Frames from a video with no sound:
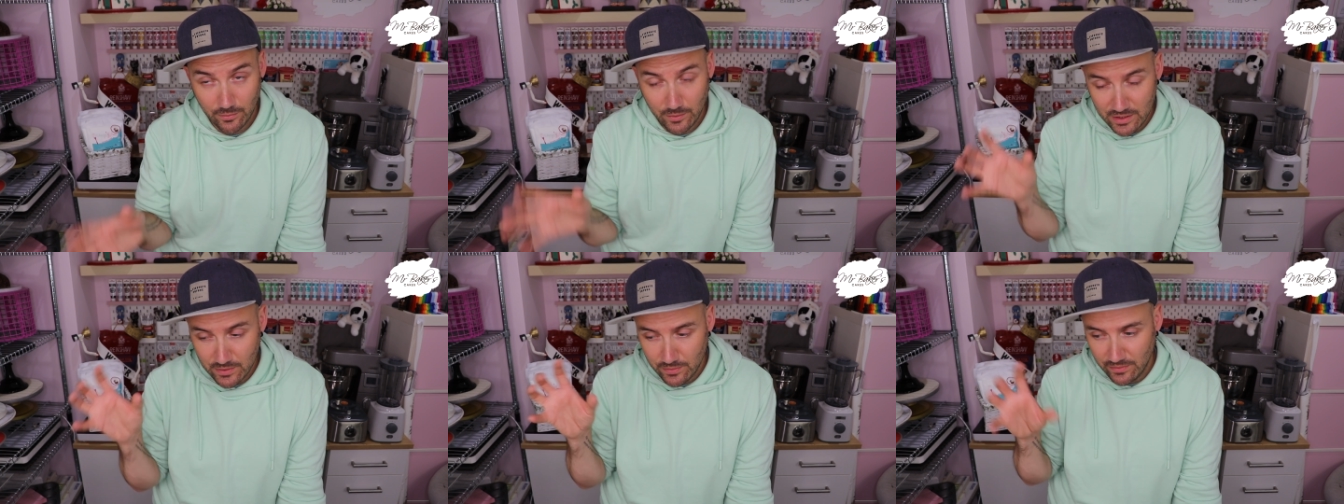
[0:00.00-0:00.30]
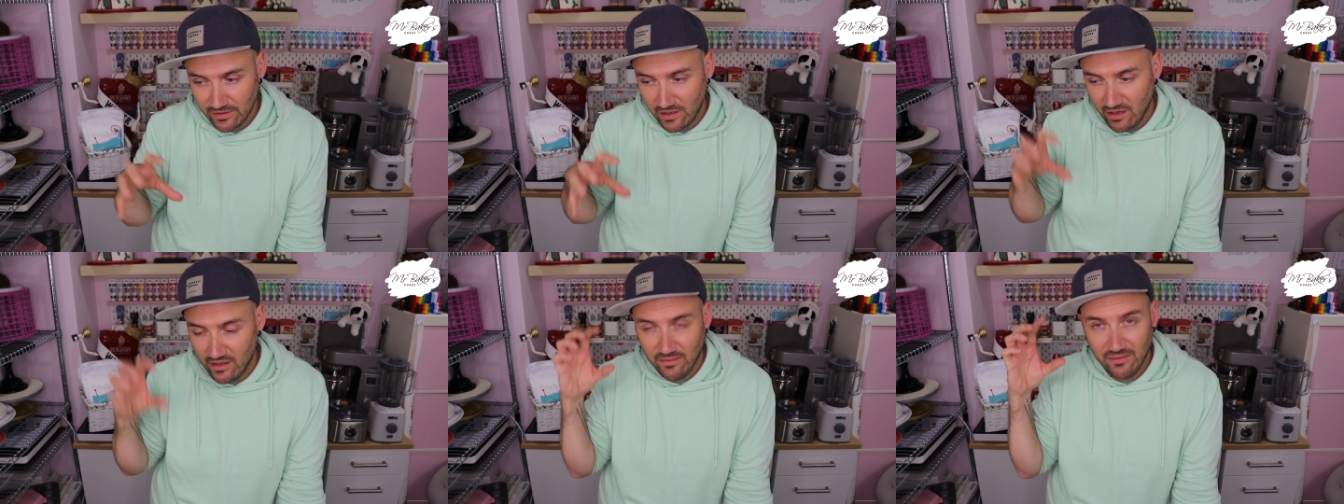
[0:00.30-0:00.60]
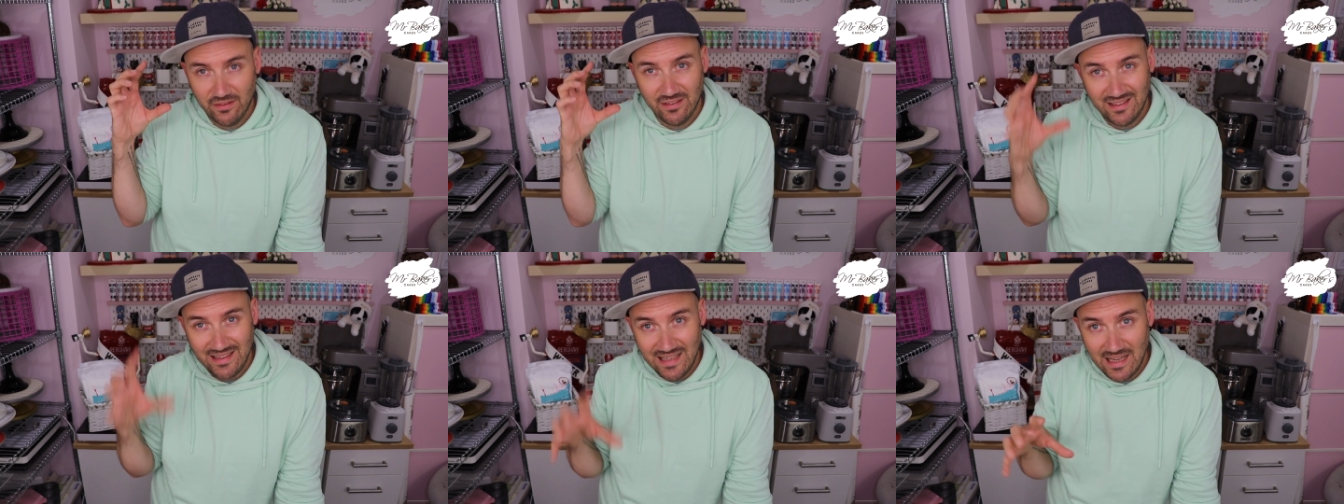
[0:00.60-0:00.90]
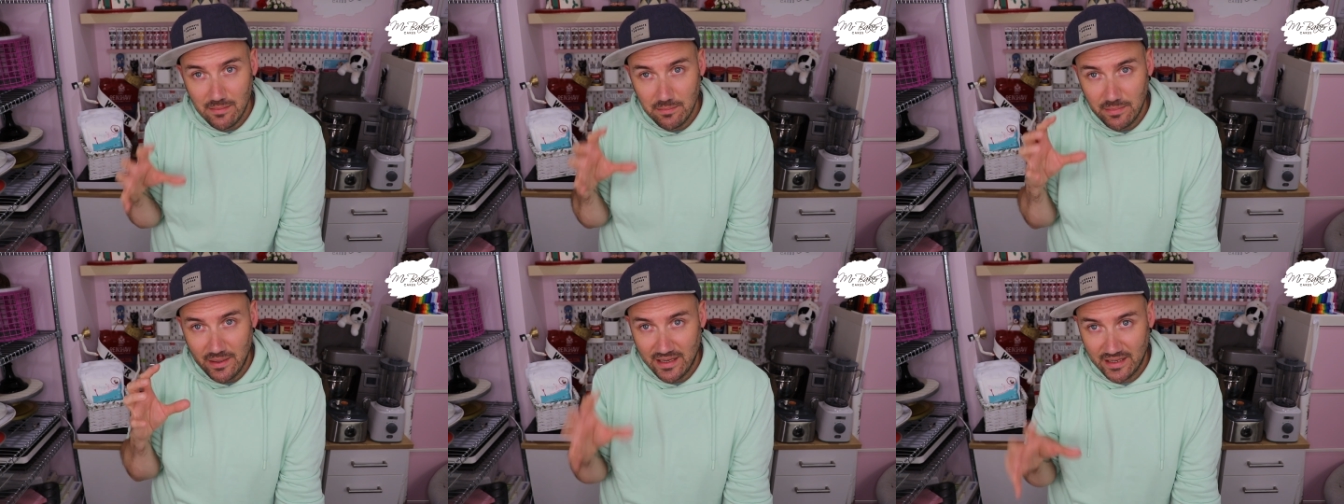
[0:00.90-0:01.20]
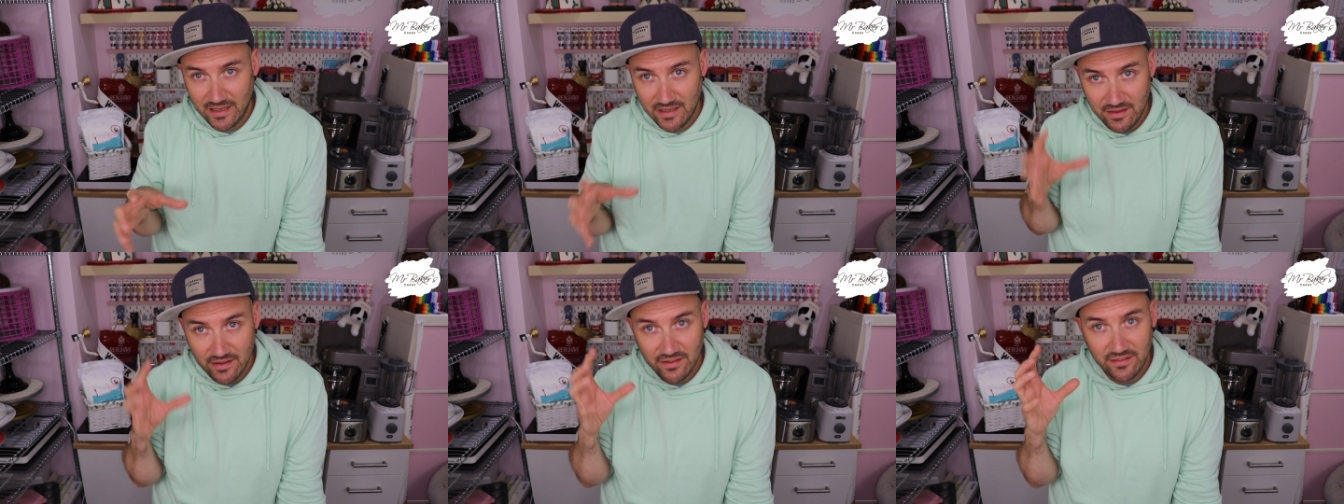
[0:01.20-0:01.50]
which was kind of slap
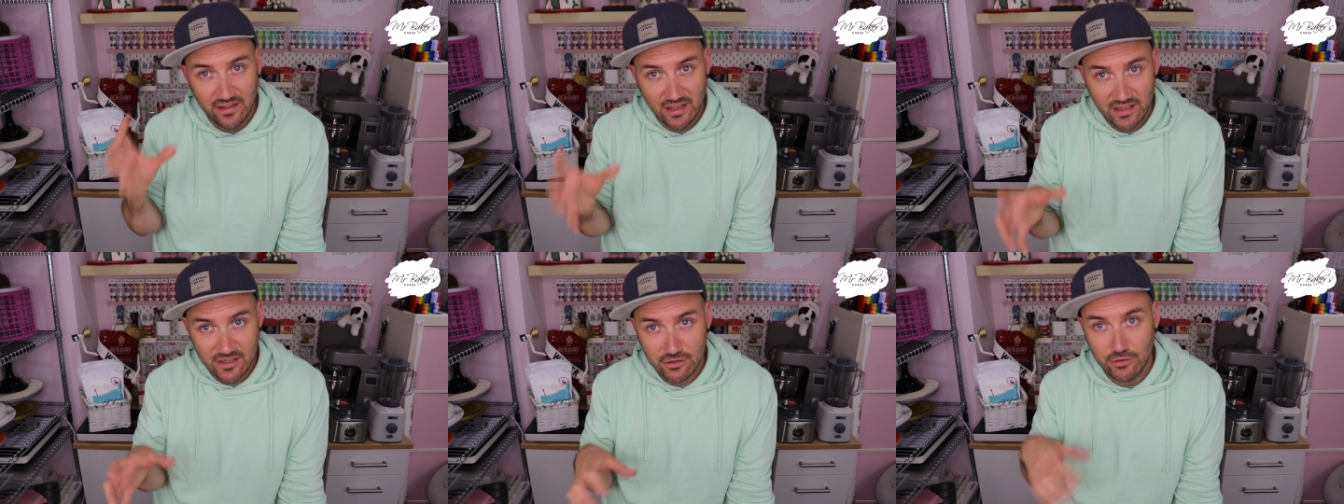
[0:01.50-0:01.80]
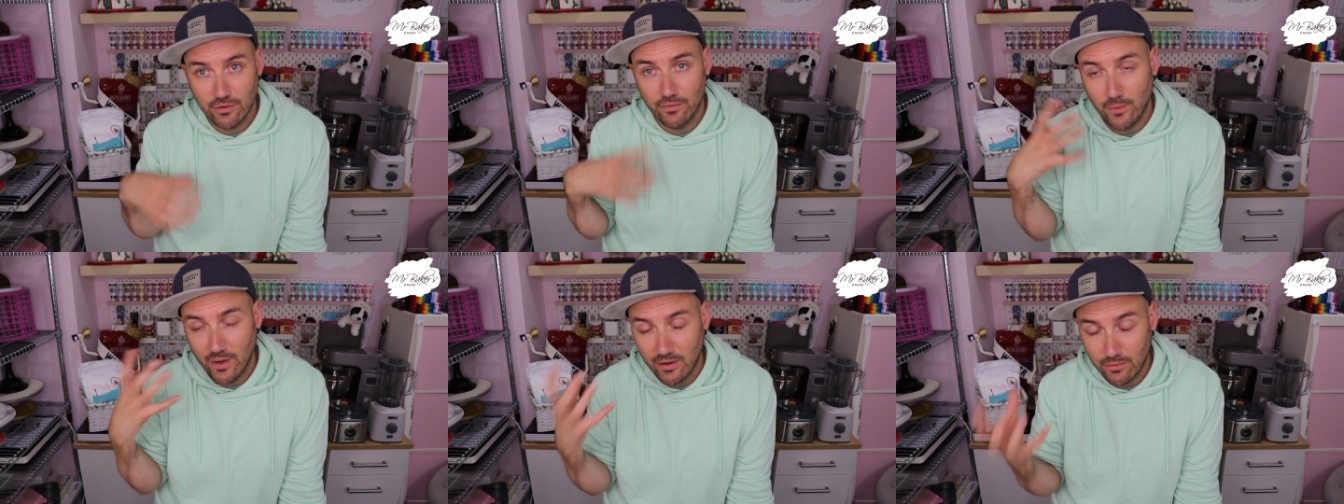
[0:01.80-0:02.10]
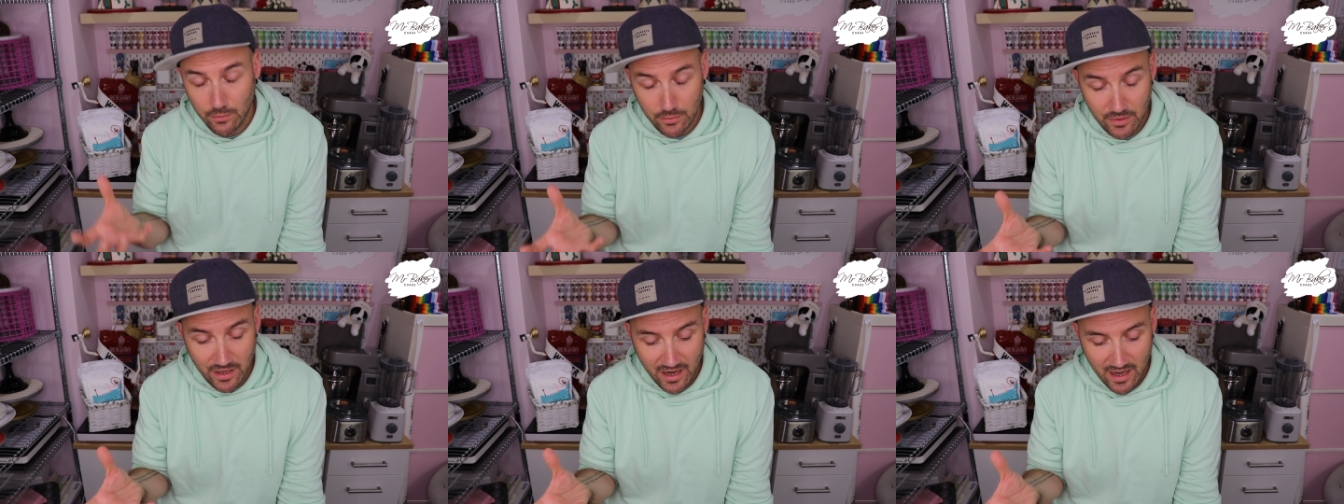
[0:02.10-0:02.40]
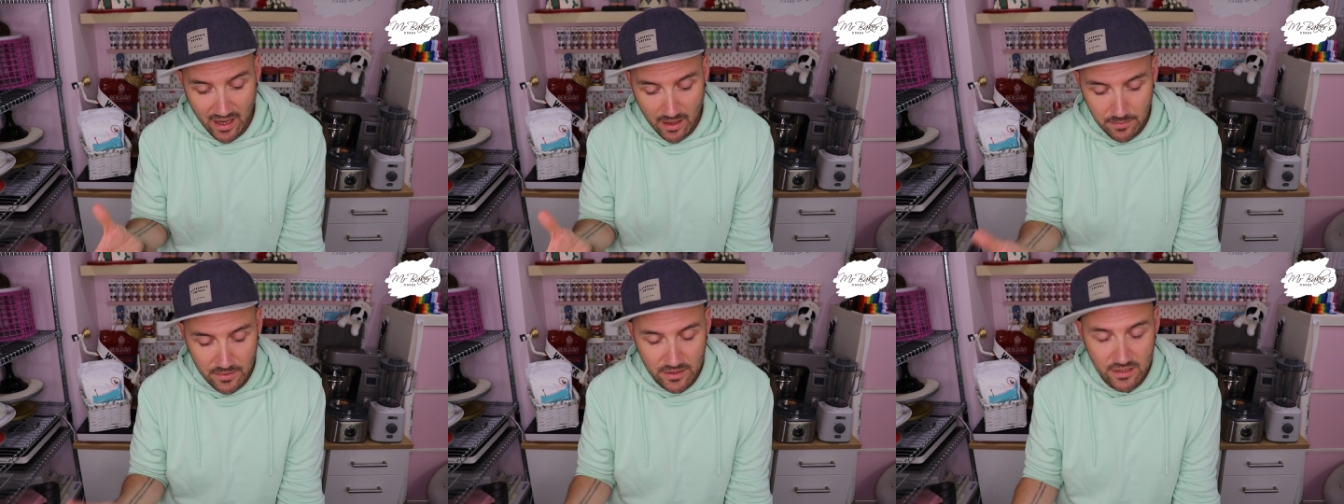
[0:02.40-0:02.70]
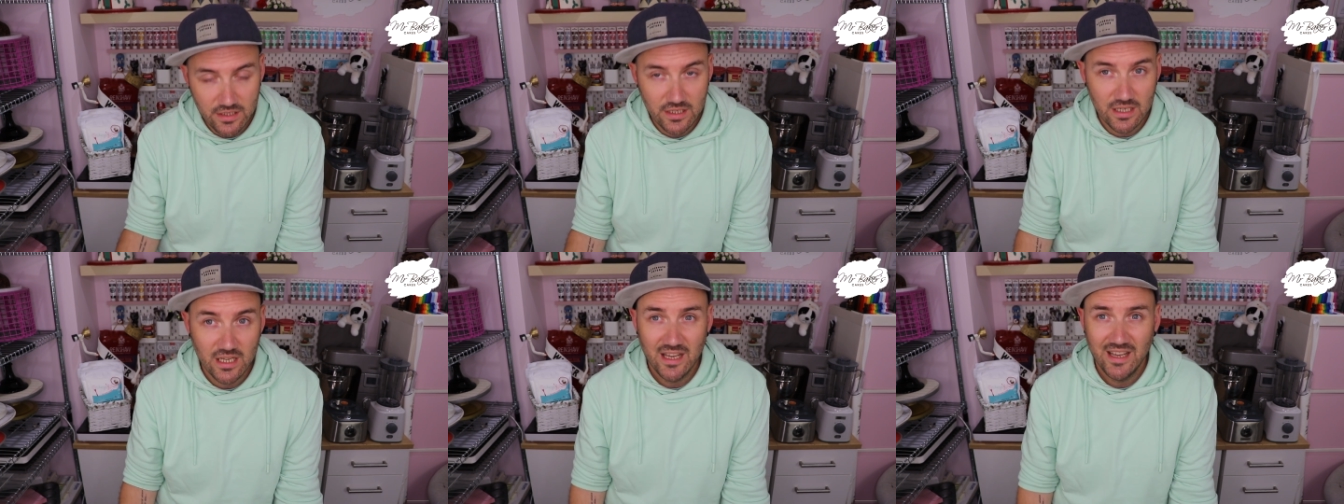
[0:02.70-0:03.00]
bang in the centre of where all that
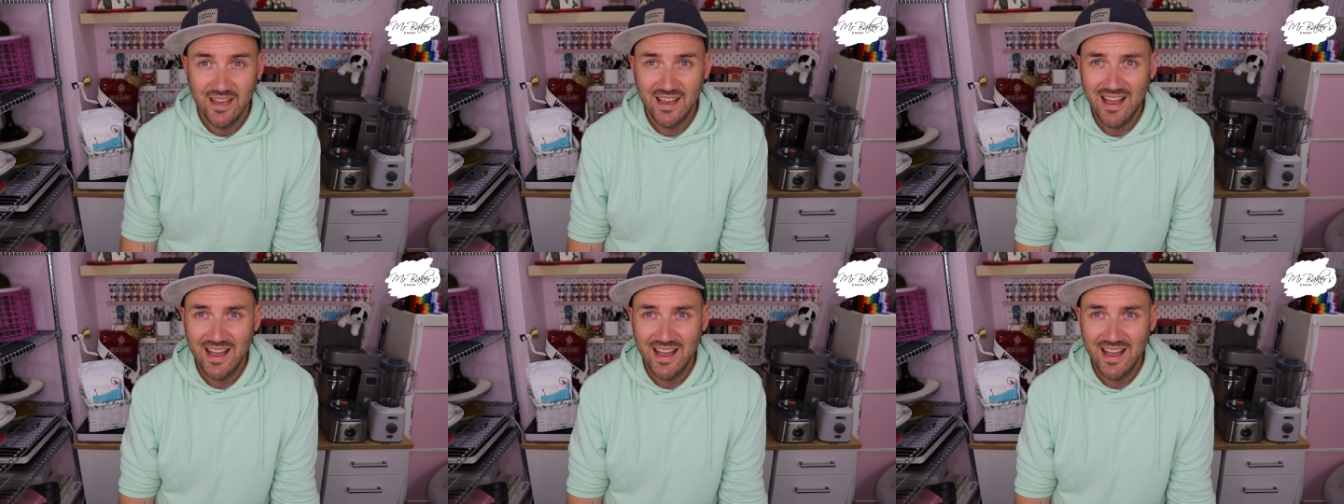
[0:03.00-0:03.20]
happened.